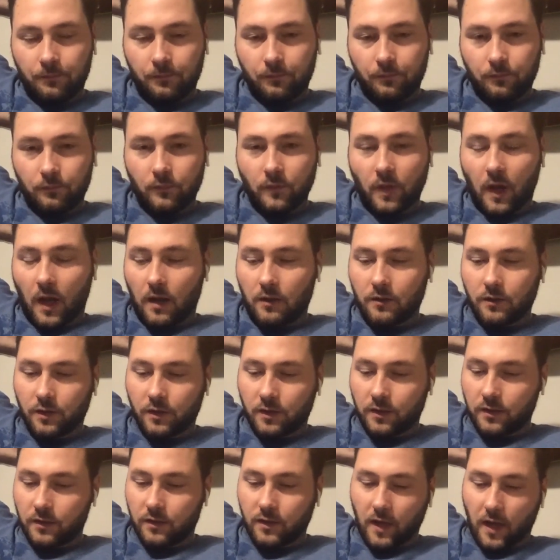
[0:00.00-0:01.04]
No, I was just
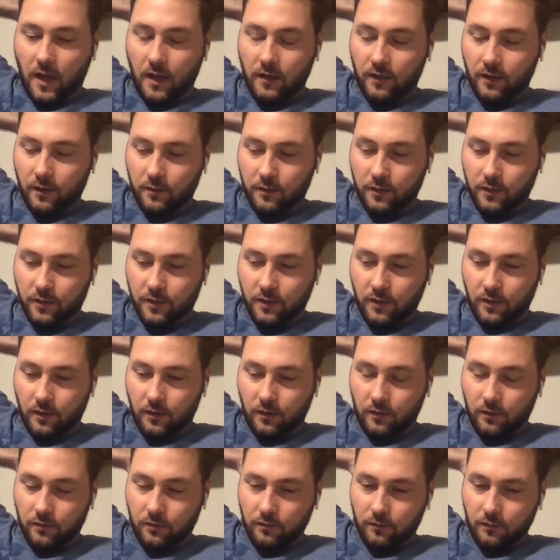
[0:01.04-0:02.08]
gonna say I think we're
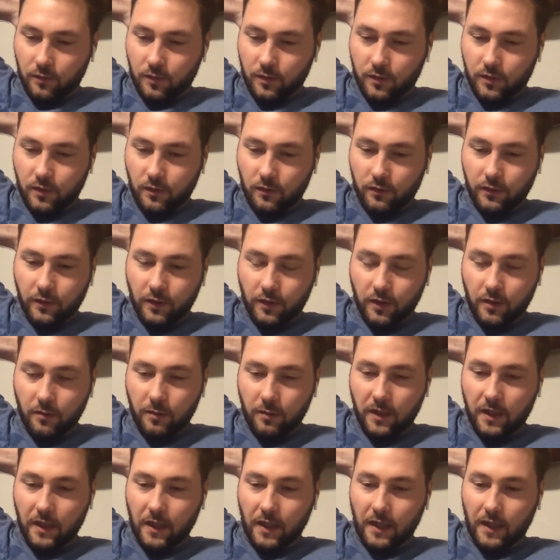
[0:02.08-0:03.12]
still near the
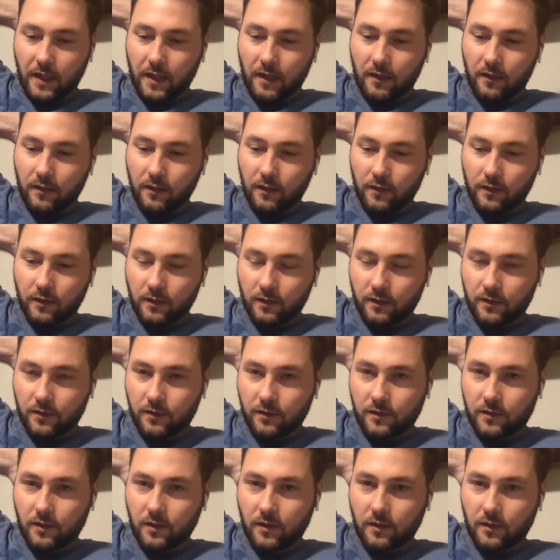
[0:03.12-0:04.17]
beginning. I think
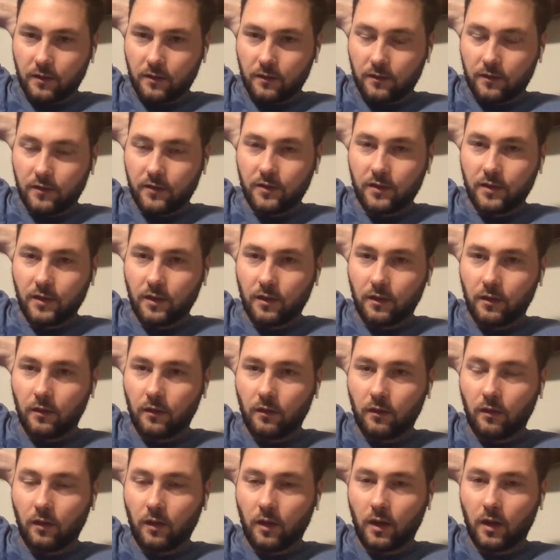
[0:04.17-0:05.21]
there's
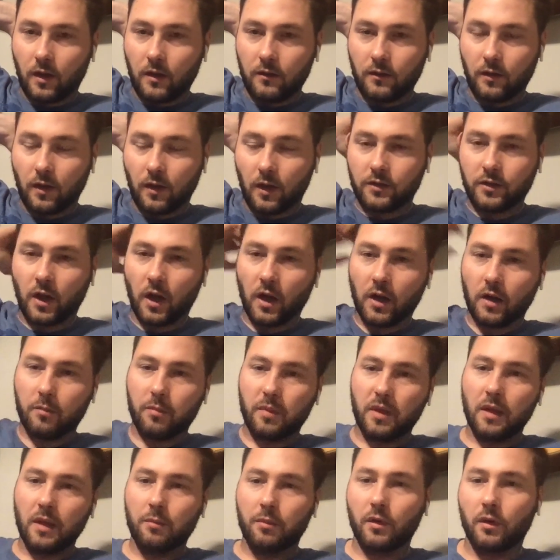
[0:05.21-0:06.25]
still a ton of
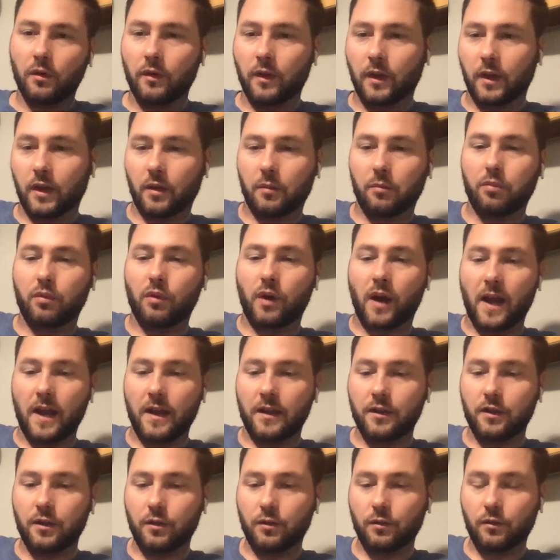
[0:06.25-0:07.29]
people that are
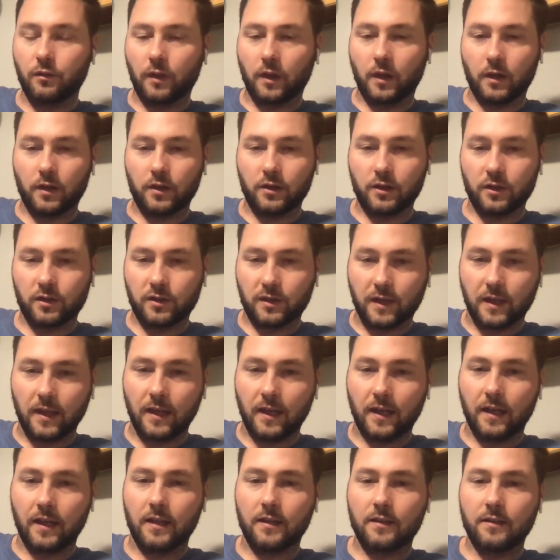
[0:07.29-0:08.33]
brand new that are just
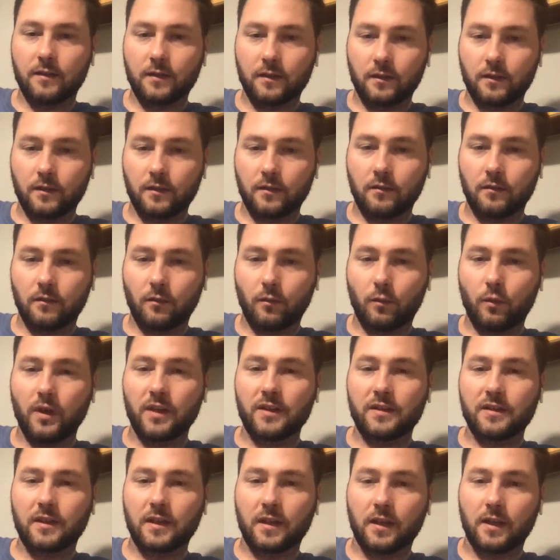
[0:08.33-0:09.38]
getting into
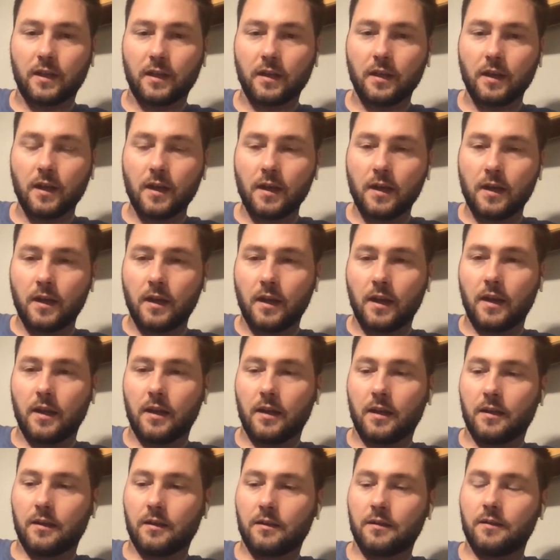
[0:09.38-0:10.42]
whiskey.
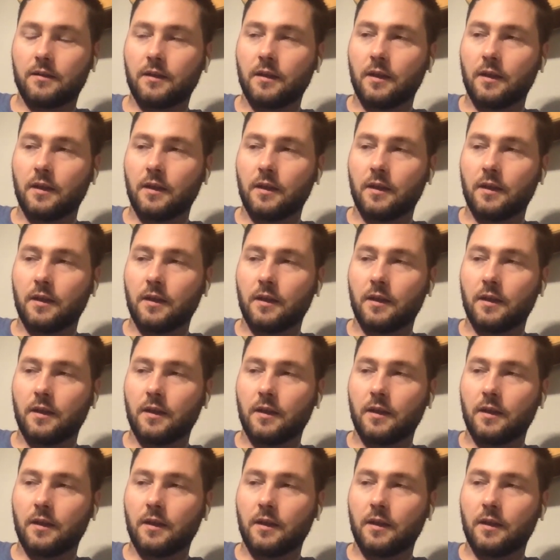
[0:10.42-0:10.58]
And